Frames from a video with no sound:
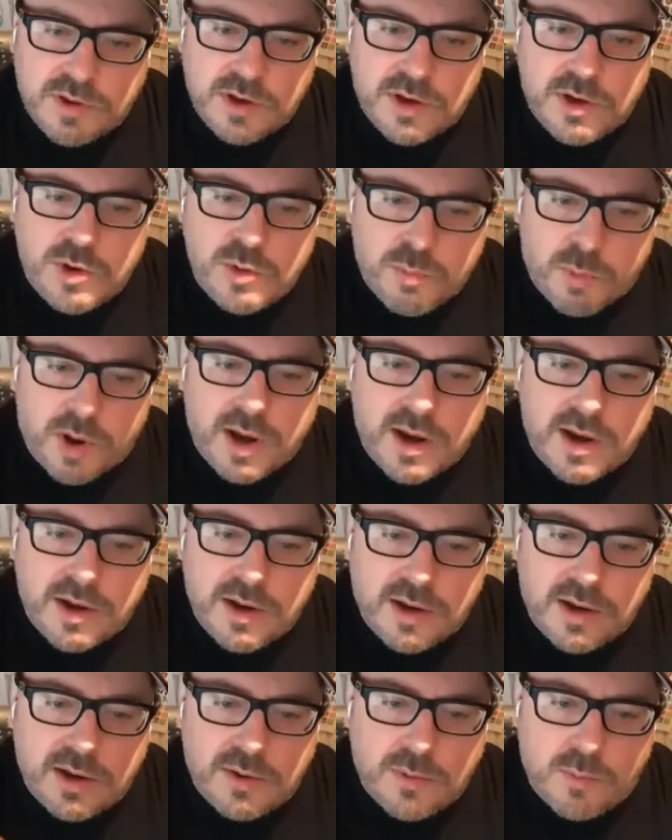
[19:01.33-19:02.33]
new
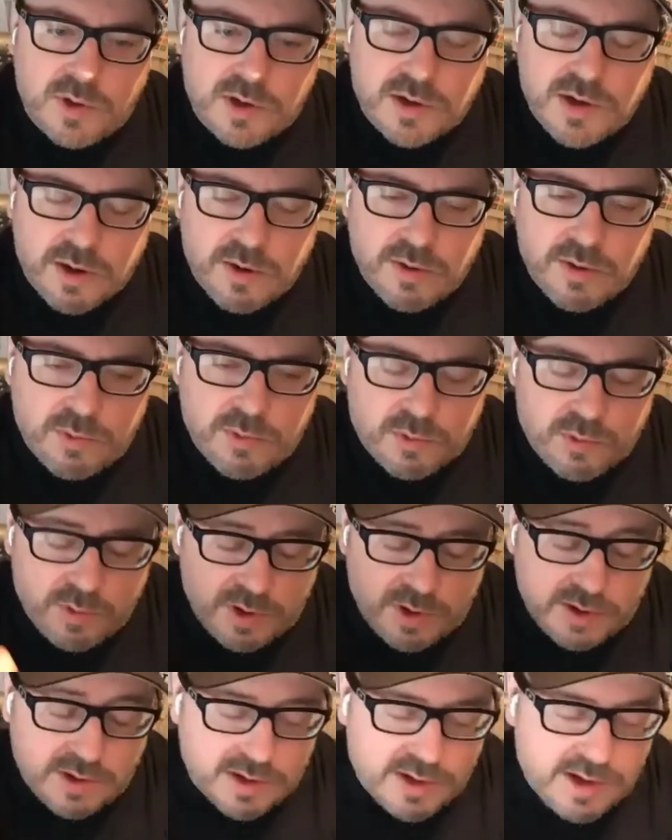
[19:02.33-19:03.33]
branding. We
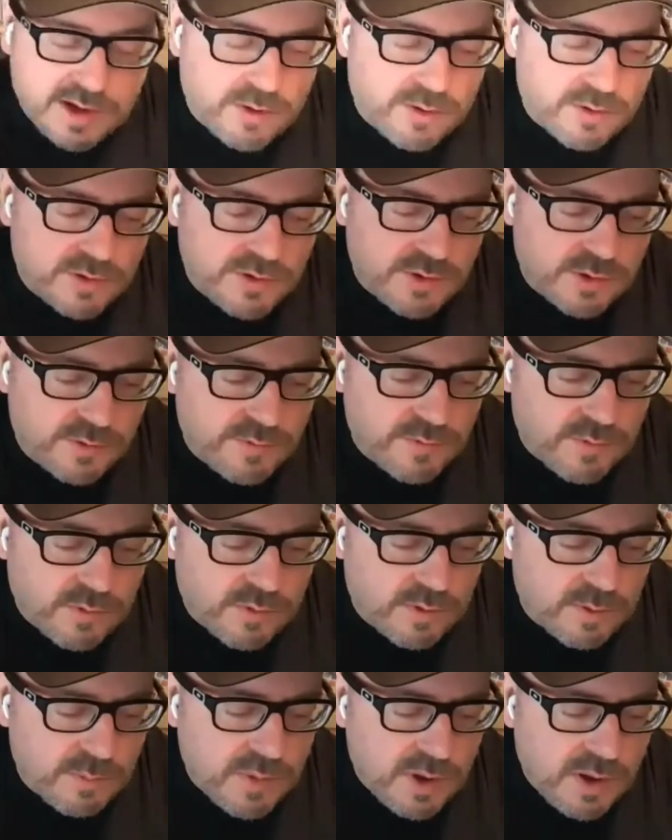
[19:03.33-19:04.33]
created a character
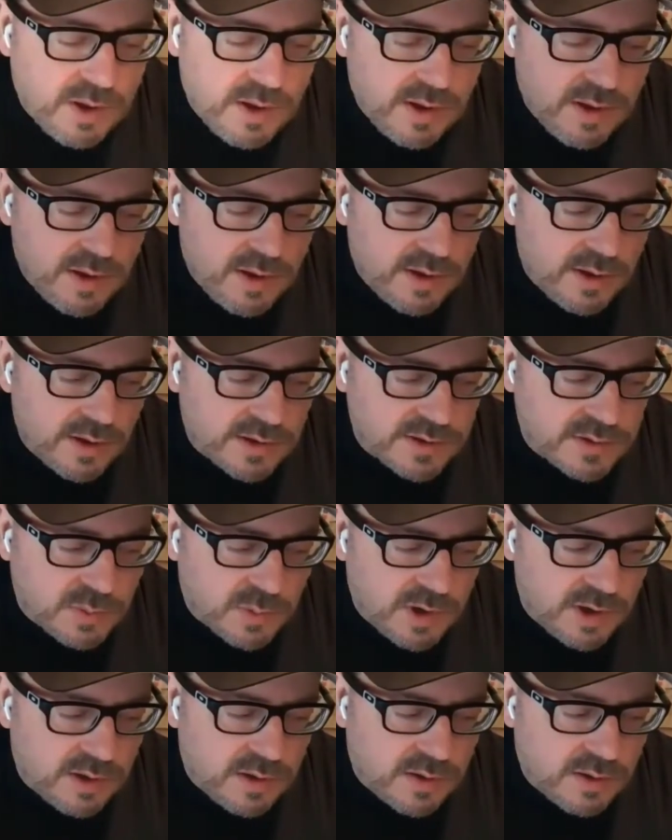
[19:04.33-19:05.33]
for him as
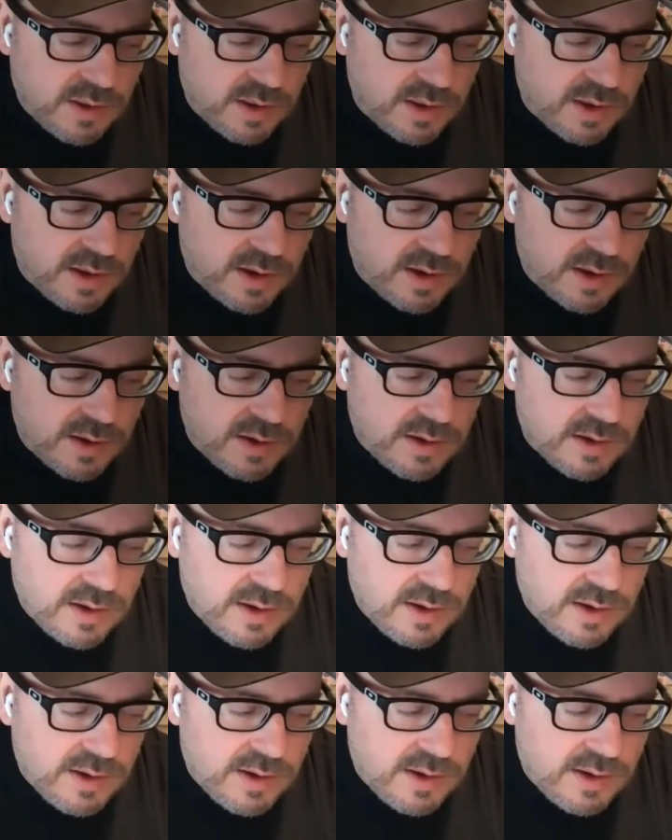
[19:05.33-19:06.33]
well. And
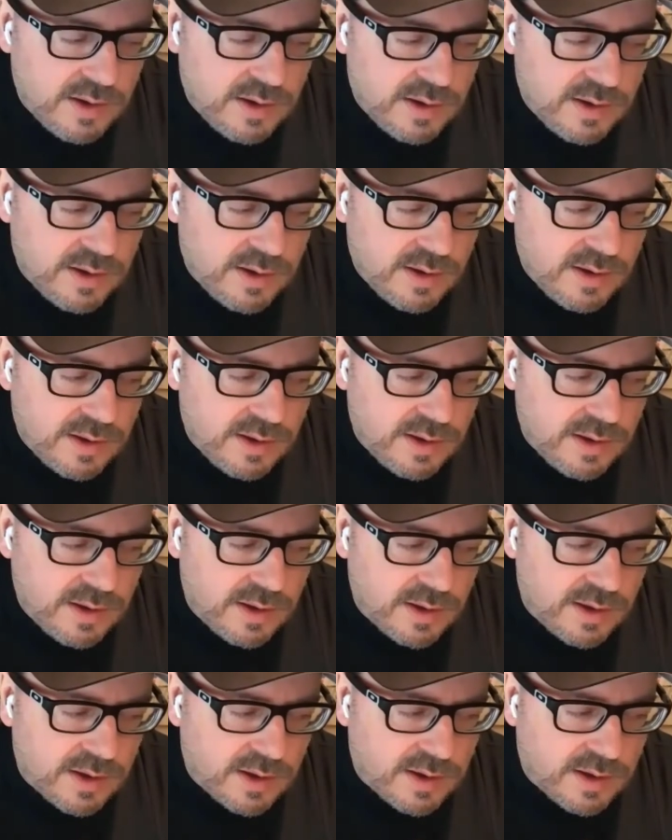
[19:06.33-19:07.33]

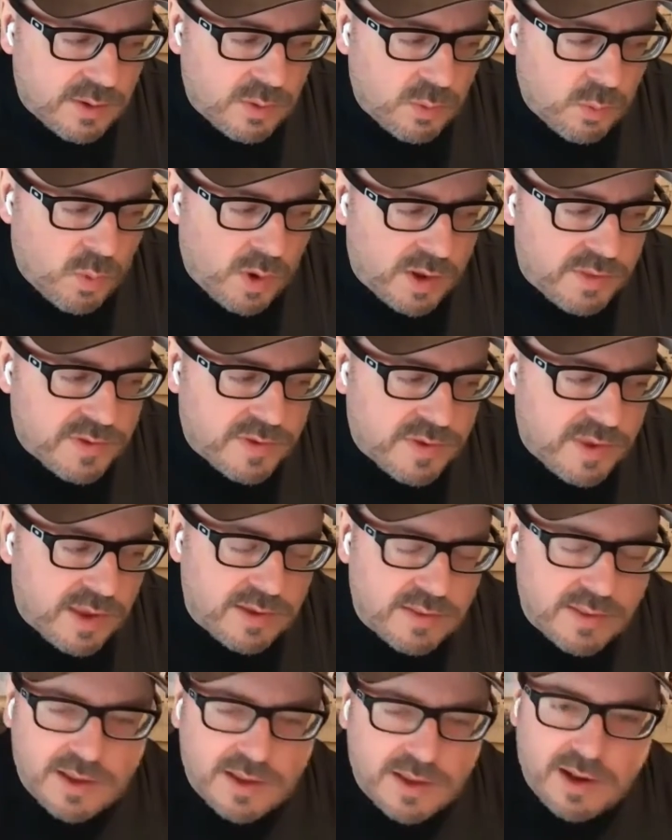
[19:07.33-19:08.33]
one
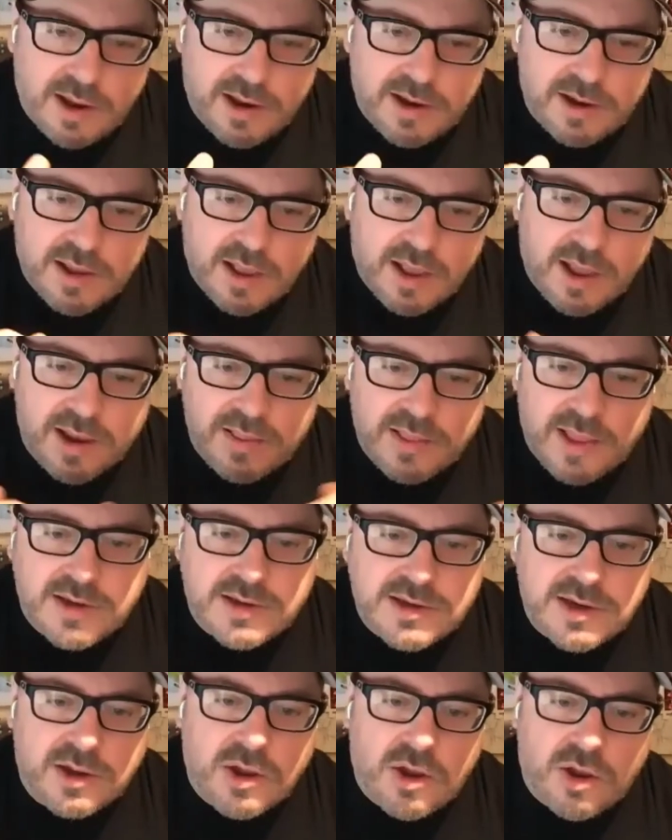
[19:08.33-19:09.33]
thing that I
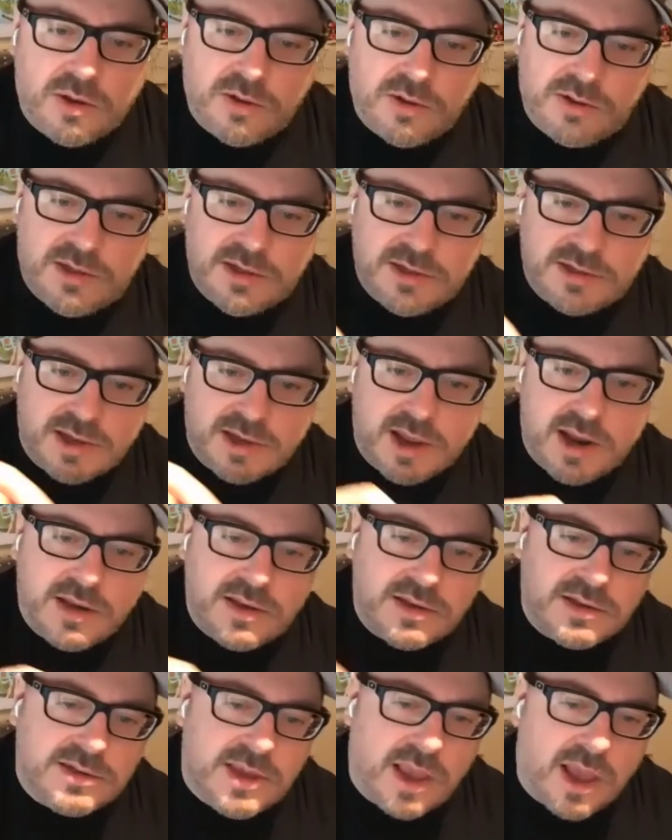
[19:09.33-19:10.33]
like to call
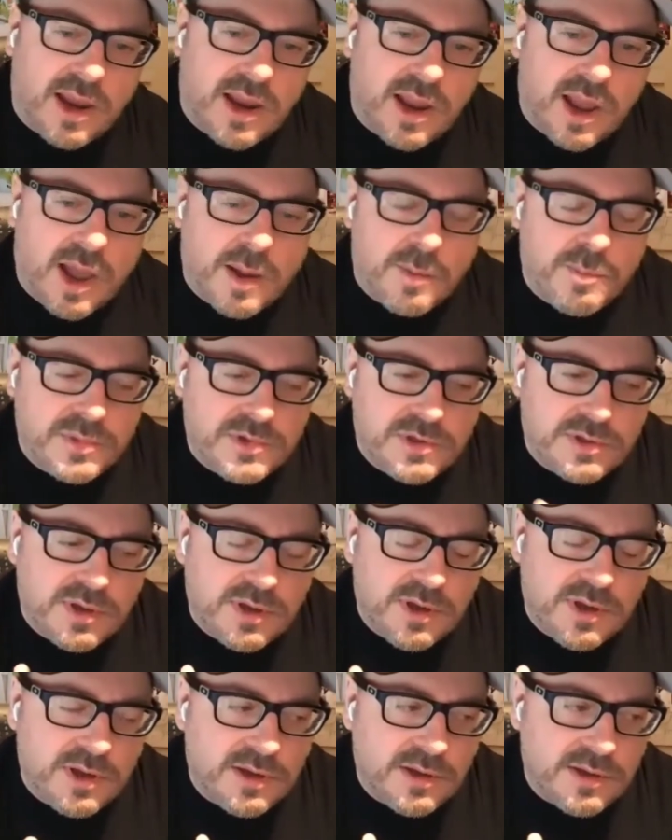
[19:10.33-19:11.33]
design psyops
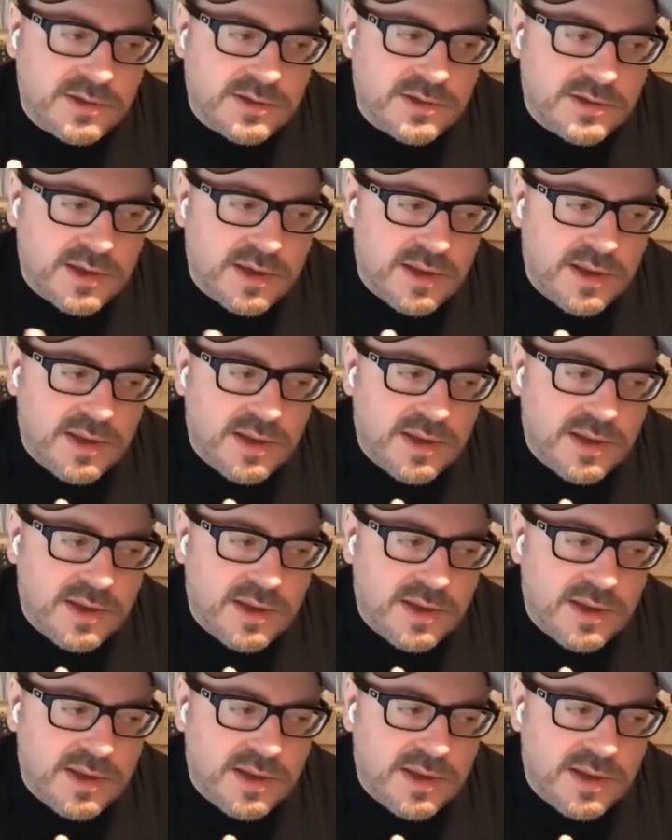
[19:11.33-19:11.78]
is